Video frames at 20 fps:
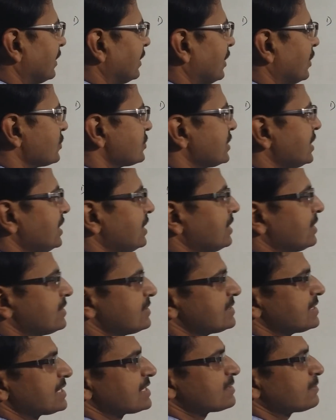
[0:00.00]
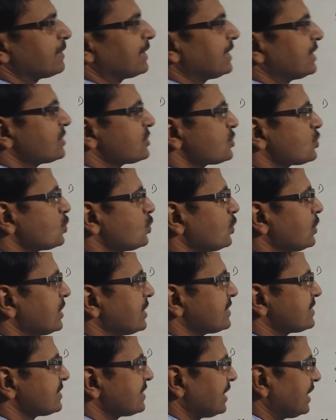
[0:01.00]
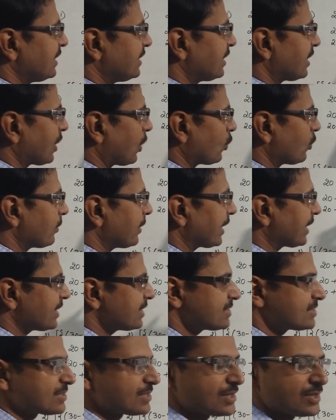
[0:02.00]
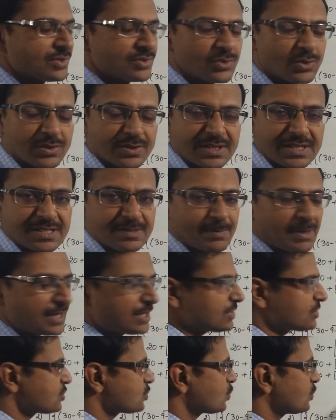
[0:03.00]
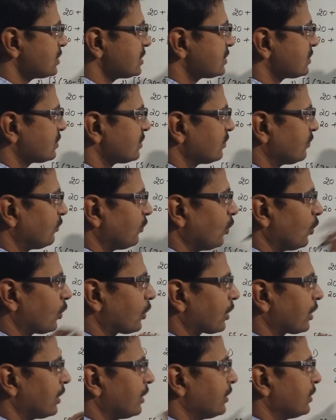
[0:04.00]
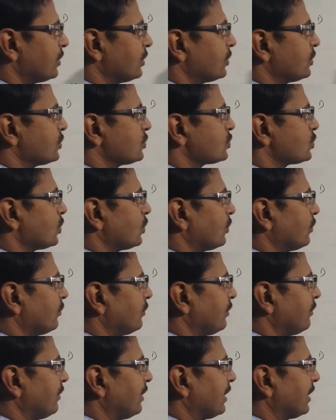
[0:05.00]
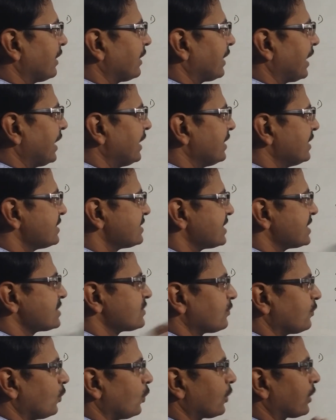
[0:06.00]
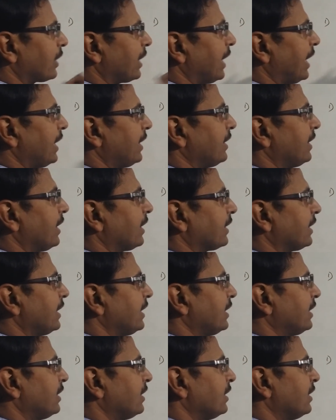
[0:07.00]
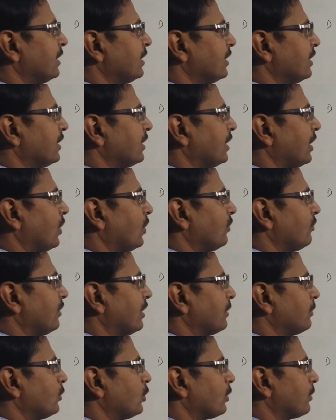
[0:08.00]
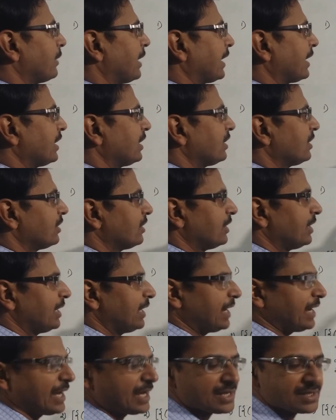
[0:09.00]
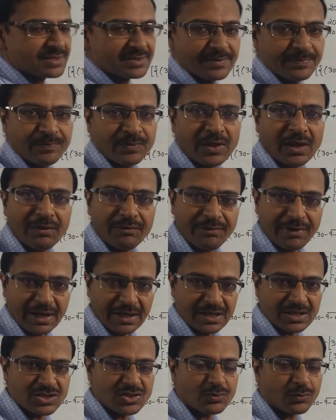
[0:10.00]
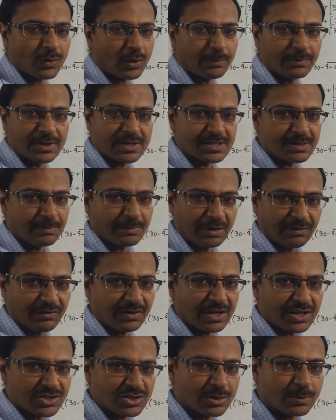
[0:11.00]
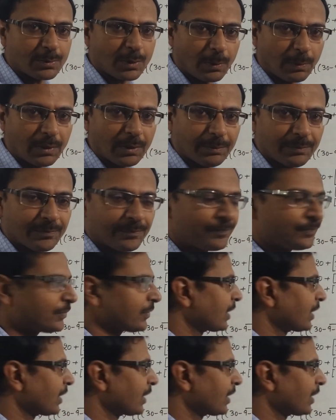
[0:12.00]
Now see, 6 minus 2 is in the round brackets, so 6 minus 2 is 4, so we will write this as 4, and again now one more bracket has vanished from the simplification problem.